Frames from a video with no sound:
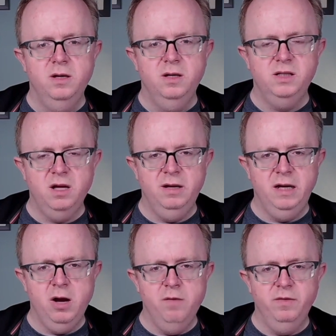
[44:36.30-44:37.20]
turning it
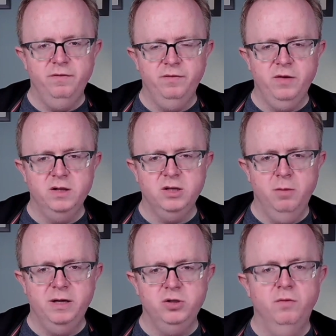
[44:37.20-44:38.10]
over for the first time,
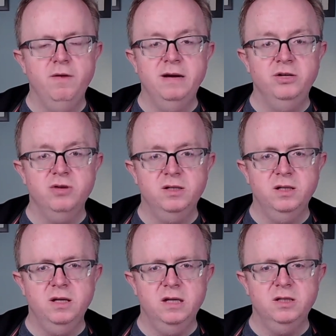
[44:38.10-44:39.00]
because you're very interested
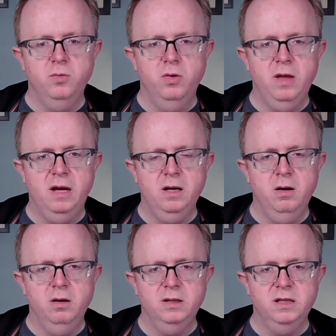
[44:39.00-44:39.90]
as to what that
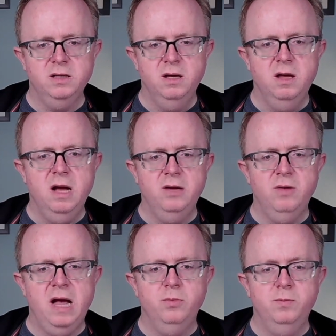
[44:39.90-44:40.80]
card is, and your
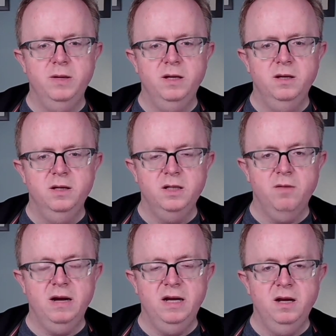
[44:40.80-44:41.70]
hand will be
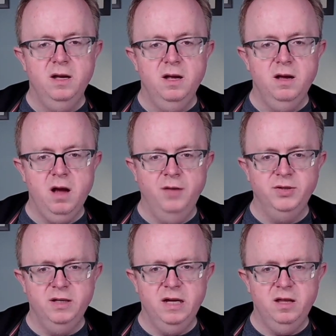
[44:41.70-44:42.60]
directly
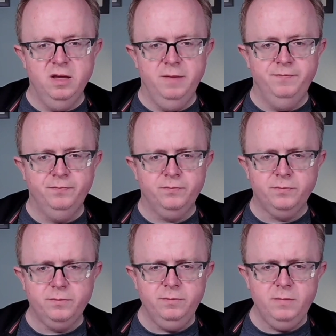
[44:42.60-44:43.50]
underneath it.
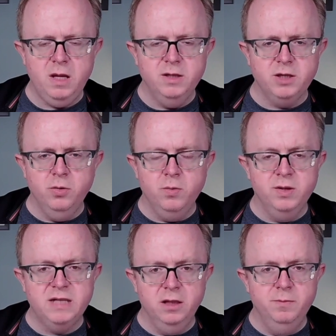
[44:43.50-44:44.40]
So you'll want to
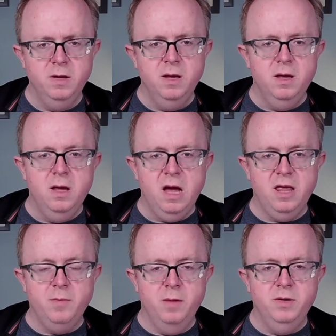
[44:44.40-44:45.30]
tell them at that
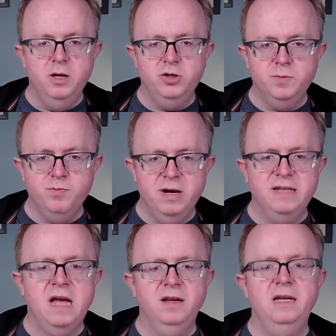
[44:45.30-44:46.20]
moment, just bring it
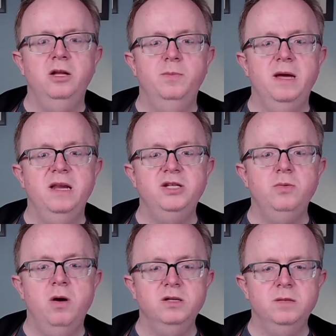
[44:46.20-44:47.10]
down a little bit, and as you
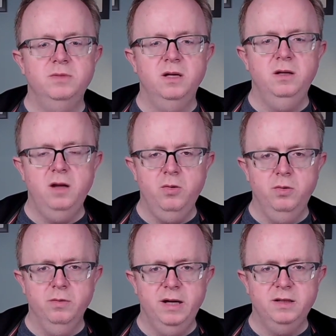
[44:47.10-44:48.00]
ask them to
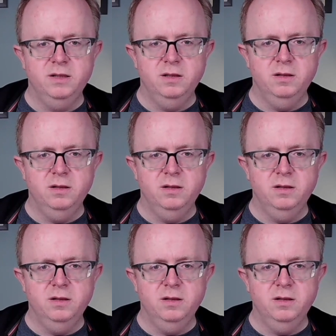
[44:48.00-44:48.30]
lower it,